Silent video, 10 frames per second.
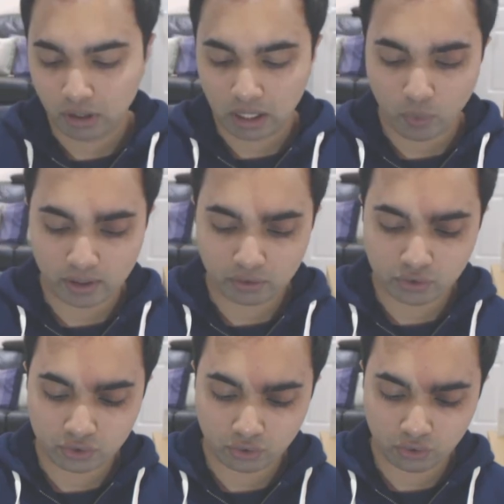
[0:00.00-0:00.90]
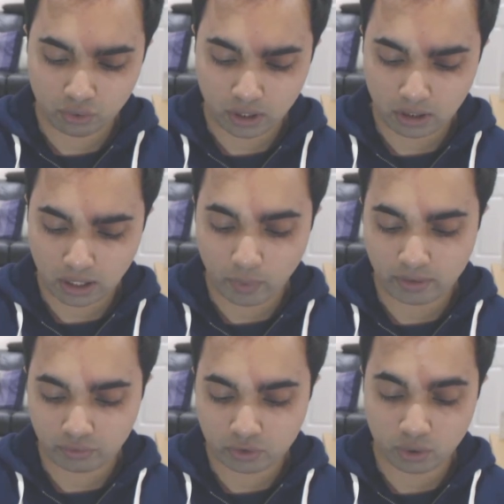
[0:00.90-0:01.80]
I went to uh, I
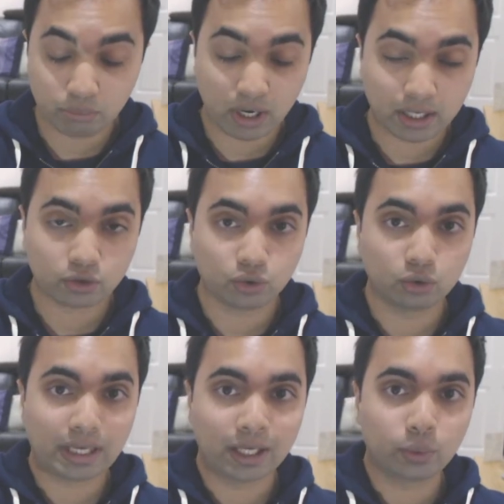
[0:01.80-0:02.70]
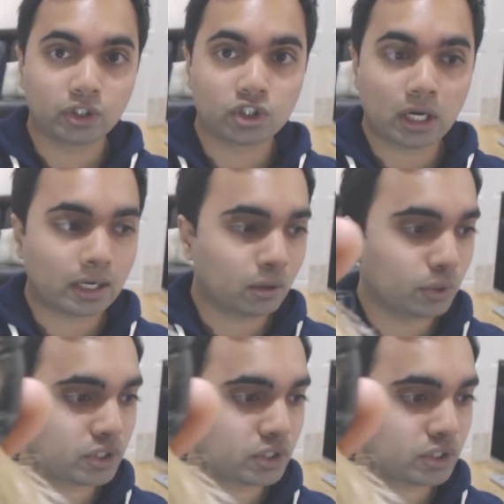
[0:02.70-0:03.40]
went to a brand called Edwin Jagger,